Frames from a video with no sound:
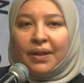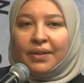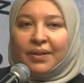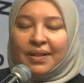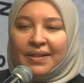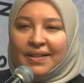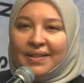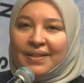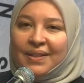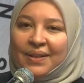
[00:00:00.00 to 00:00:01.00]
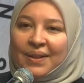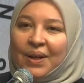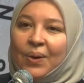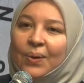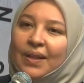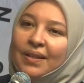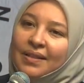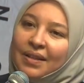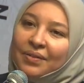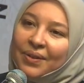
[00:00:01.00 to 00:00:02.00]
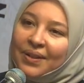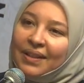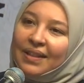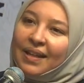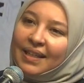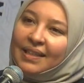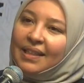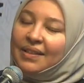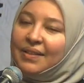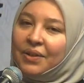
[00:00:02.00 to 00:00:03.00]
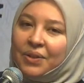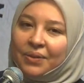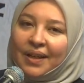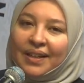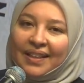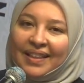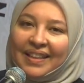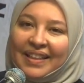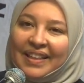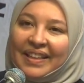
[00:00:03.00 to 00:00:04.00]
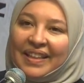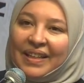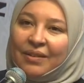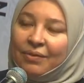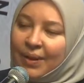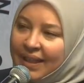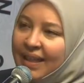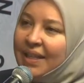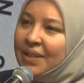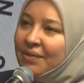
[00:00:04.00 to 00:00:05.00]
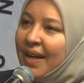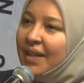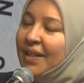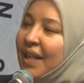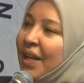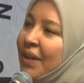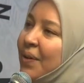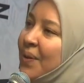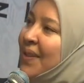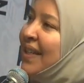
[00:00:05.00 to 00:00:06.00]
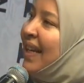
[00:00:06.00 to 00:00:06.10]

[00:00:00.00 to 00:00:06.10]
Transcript: illnesses, only discovered in the 19th century, fully classified and diagnosed,